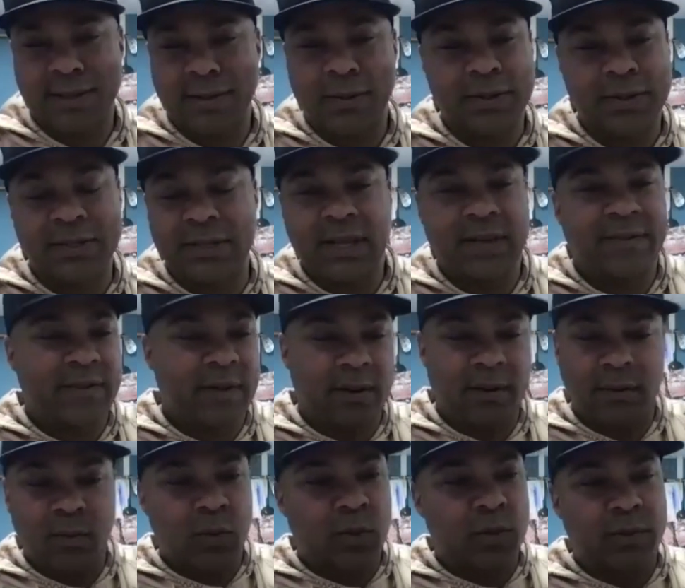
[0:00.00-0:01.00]
Wasn't
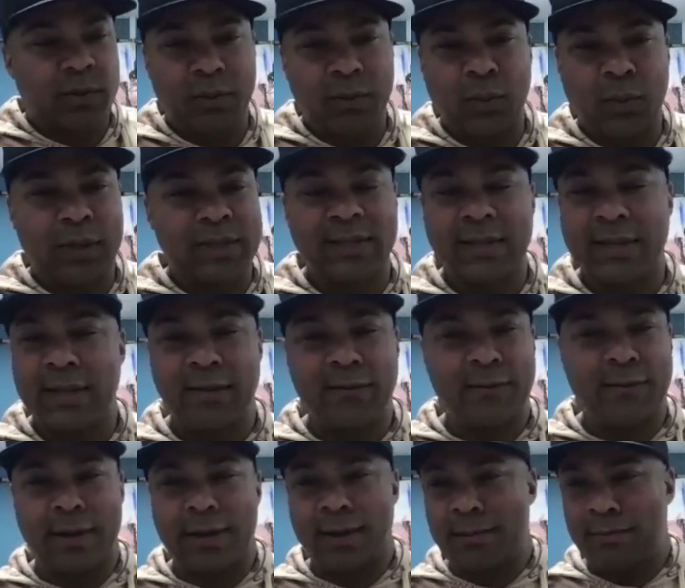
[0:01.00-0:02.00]

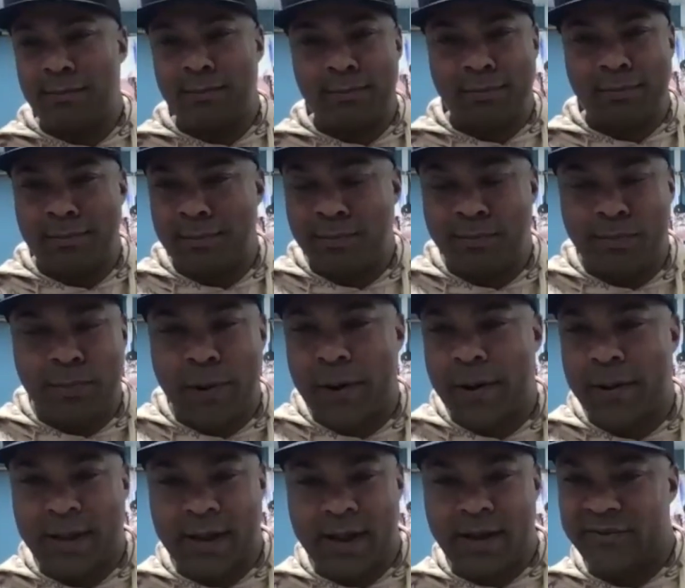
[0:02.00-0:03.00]
even part
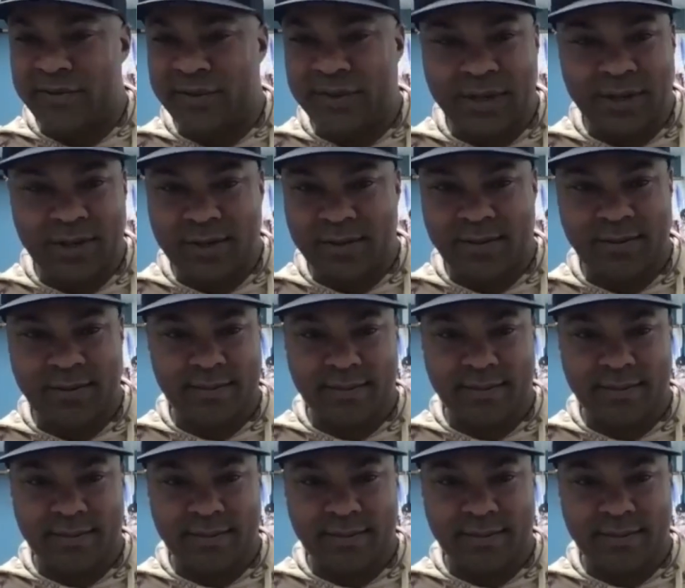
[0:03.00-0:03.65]
of the conversation.